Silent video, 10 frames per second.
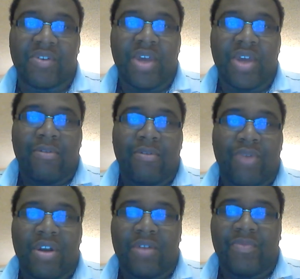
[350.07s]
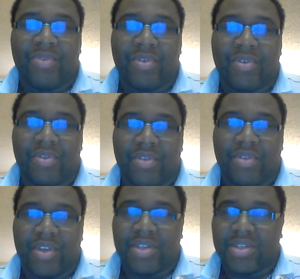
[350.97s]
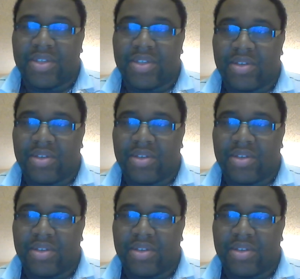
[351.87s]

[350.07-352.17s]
But where this,